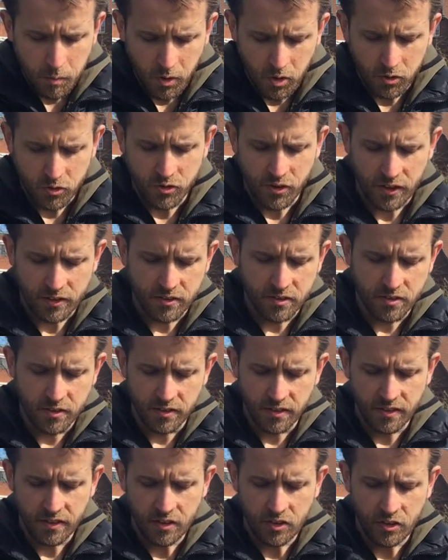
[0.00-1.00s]
Because that's
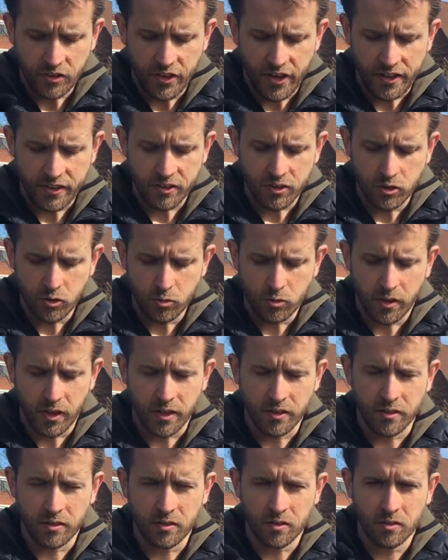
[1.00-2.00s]
that you
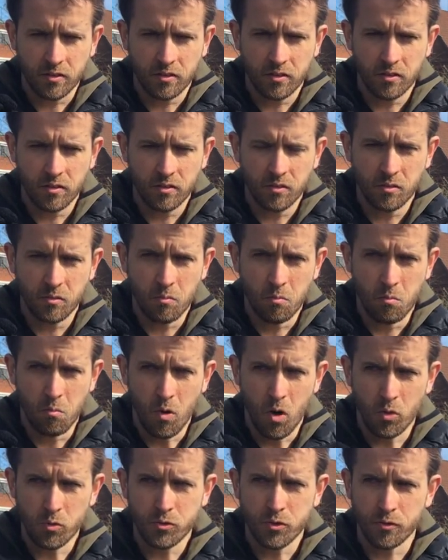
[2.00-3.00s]
can
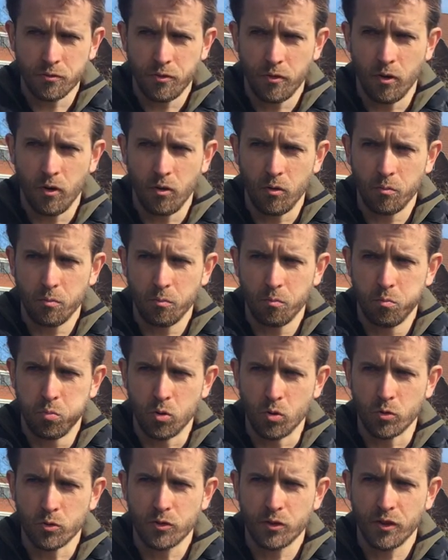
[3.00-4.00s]
most of all
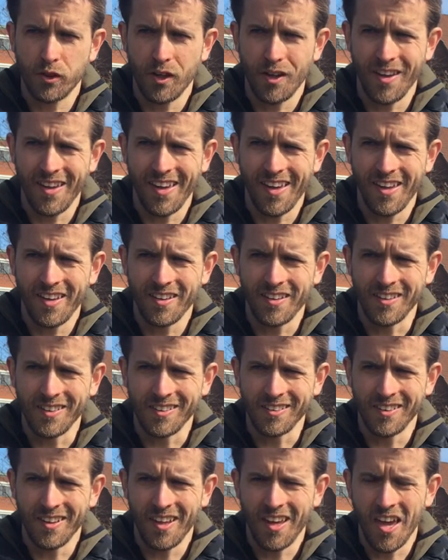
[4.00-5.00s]
put
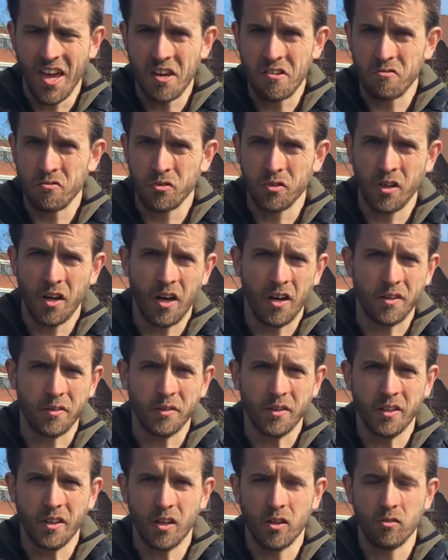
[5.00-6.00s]
in every
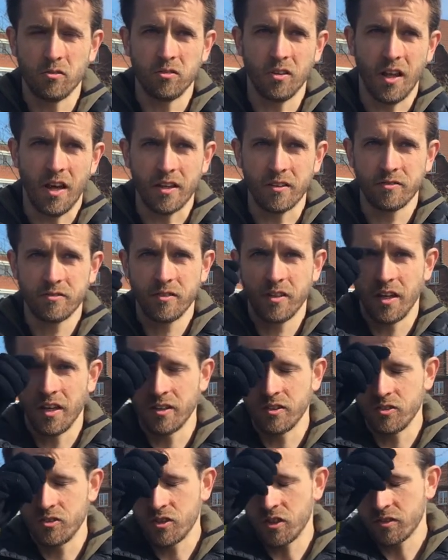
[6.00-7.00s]
area of life,
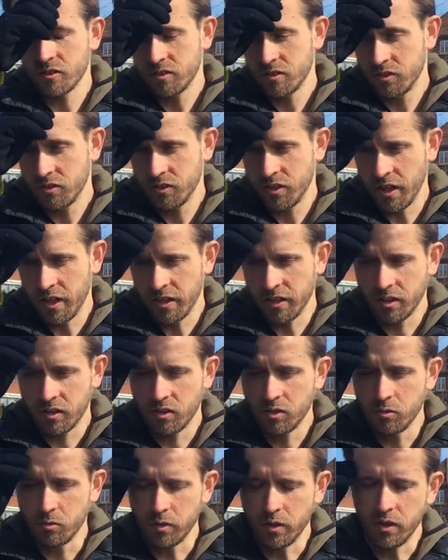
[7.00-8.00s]
and just
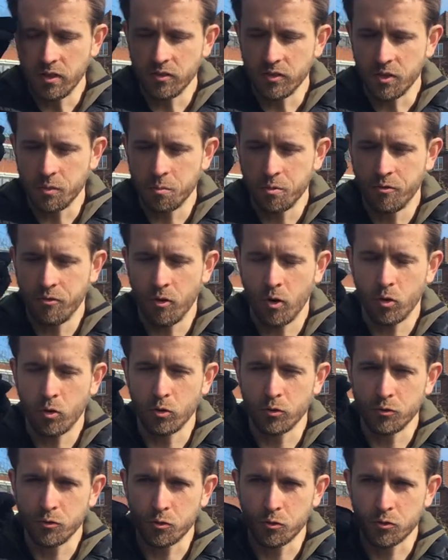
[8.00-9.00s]
take real deep
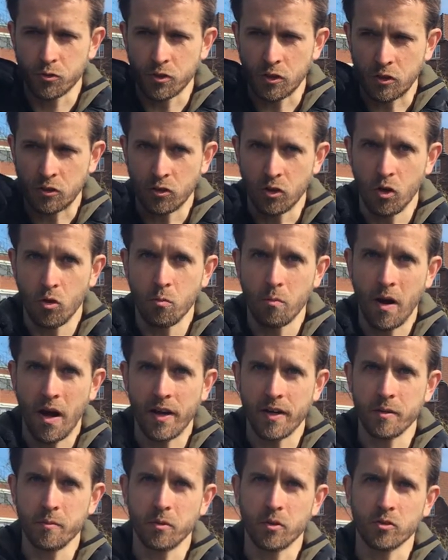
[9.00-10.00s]
focus using no
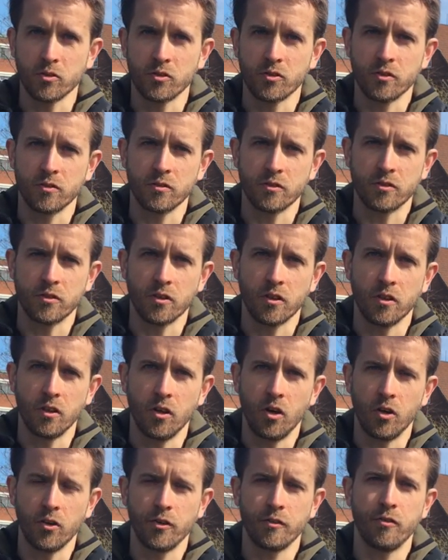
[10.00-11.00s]
money, because there's a
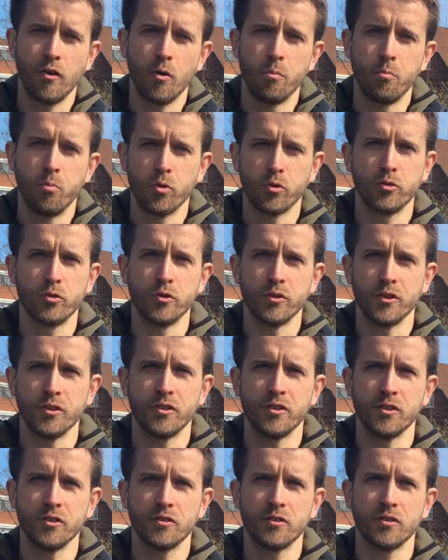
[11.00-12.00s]
lot of
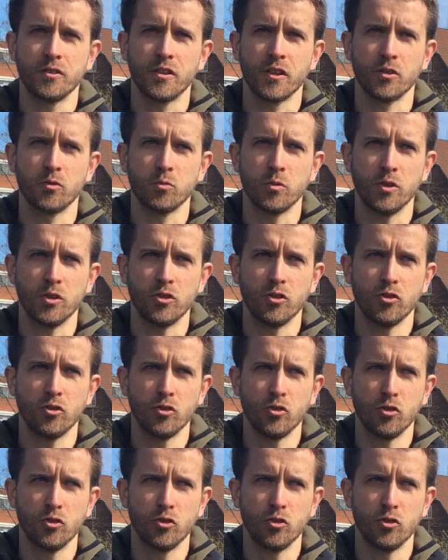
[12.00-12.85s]
opportunities that we